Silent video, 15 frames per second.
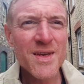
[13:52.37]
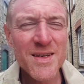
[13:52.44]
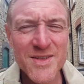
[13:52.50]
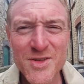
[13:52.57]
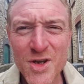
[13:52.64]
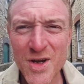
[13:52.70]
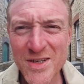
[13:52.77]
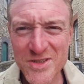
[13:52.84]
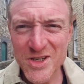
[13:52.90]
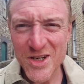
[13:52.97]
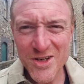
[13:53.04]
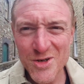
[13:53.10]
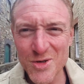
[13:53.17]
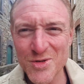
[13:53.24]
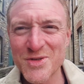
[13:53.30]
It's not actually
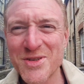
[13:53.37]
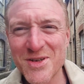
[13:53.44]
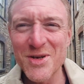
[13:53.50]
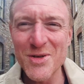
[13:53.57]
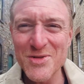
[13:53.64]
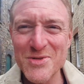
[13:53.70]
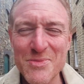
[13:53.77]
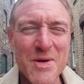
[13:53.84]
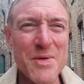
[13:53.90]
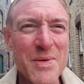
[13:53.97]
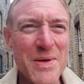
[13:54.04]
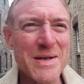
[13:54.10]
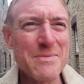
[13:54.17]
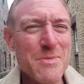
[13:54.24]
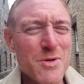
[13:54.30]
called
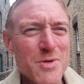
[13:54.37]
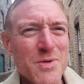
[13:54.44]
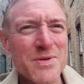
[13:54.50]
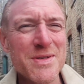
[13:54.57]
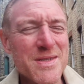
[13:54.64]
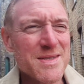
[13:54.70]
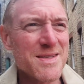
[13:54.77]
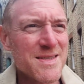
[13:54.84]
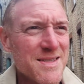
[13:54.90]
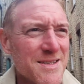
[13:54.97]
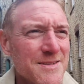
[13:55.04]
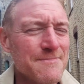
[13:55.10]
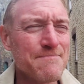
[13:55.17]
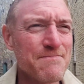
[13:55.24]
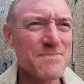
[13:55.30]
Cosmo anymore, it's
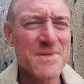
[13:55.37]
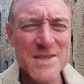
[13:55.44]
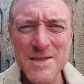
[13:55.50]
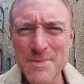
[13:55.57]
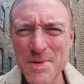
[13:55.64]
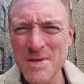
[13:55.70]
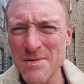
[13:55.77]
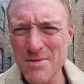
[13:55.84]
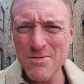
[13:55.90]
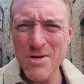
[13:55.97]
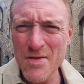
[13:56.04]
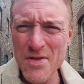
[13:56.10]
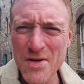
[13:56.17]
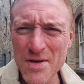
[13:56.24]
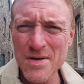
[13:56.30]
some or
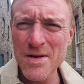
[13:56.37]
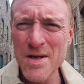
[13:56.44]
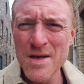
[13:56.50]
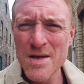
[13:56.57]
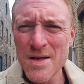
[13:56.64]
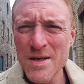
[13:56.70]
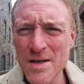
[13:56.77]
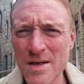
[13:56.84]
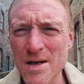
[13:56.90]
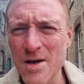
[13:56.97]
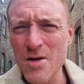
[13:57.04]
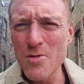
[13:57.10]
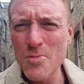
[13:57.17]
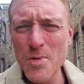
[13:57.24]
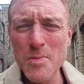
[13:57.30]
other
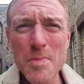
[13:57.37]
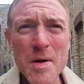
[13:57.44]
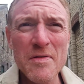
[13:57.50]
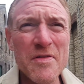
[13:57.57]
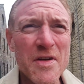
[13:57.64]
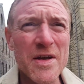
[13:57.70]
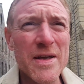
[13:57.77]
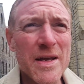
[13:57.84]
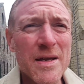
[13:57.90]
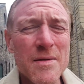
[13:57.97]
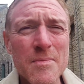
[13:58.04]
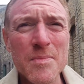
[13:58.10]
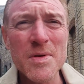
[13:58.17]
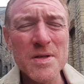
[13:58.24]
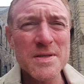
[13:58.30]
global buffet,
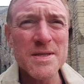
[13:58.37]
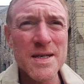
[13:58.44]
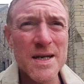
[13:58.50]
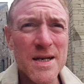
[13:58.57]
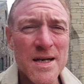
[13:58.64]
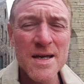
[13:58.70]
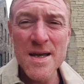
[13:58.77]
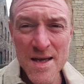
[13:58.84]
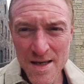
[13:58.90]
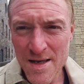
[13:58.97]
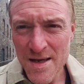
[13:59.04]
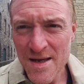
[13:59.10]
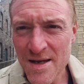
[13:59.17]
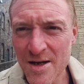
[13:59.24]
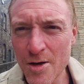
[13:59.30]
but
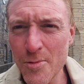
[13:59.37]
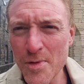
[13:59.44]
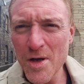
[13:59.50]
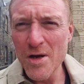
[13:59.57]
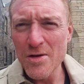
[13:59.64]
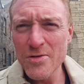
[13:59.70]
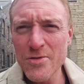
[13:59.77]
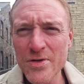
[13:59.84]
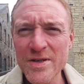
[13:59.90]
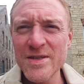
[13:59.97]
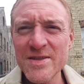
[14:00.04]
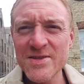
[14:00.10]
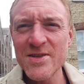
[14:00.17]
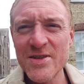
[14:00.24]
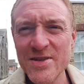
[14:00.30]
hope you're hungry.
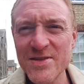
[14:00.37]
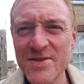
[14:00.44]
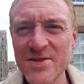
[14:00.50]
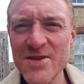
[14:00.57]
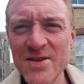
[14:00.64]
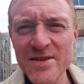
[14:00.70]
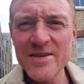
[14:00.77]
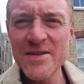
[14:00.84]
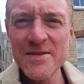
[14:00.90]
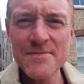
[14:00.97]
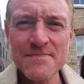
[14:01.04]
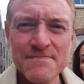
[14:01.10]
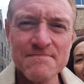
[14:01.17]
See you inside.